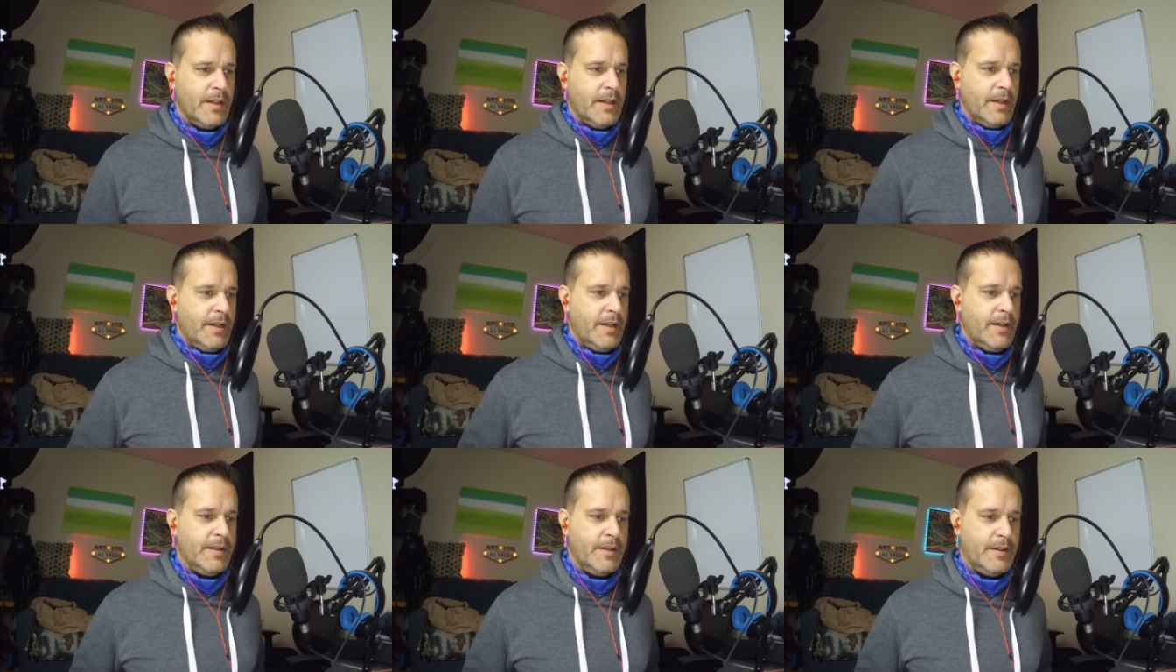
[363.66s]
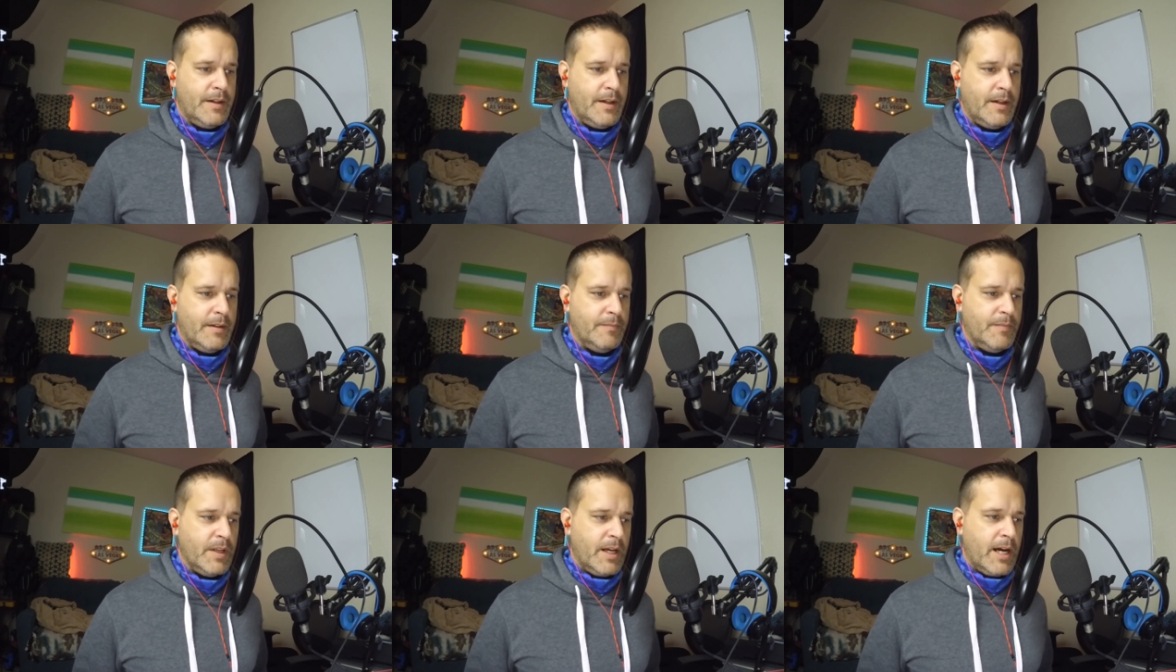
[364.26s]
And
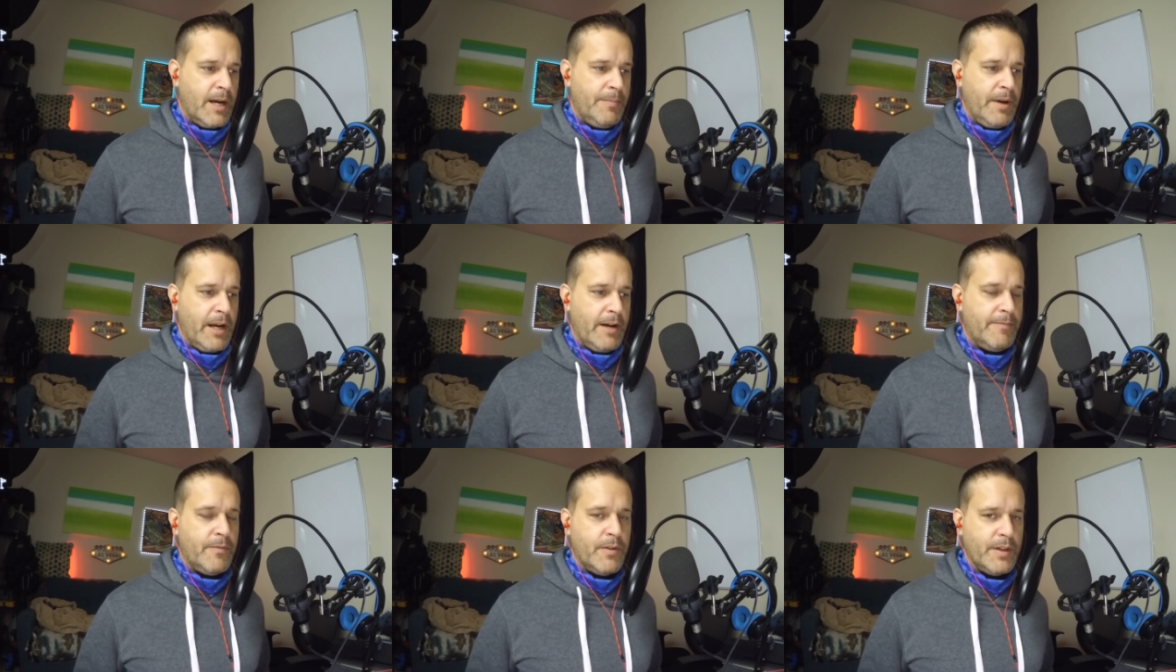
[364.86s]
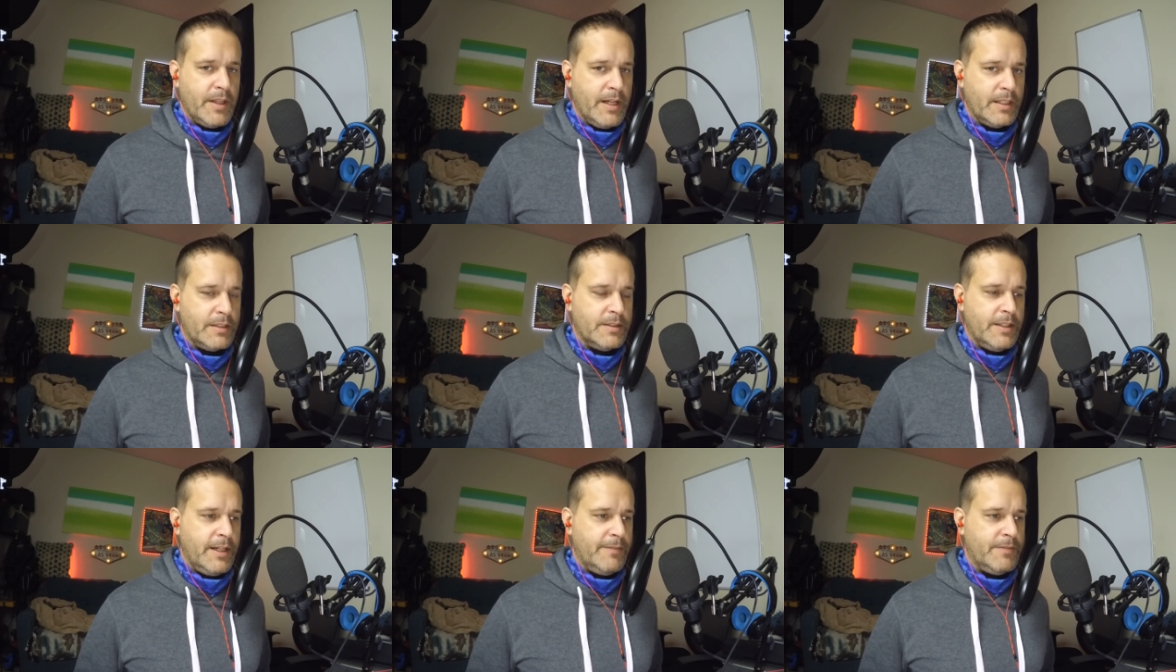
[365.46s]
I pay for it the next
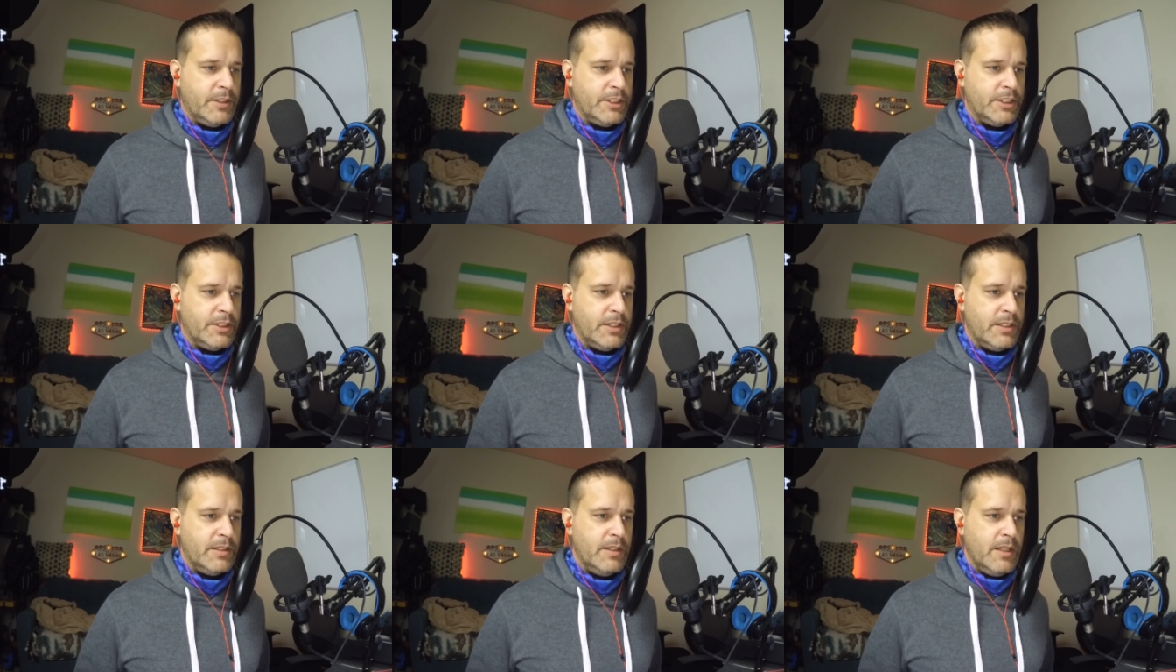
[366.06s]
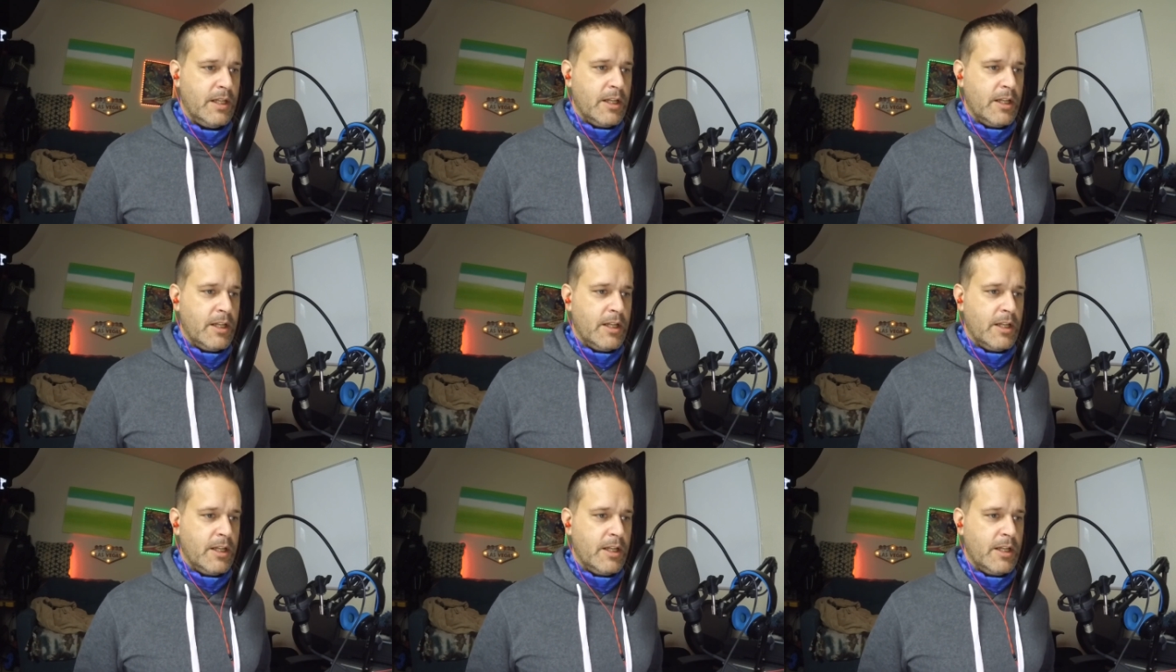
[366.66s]
day for sure.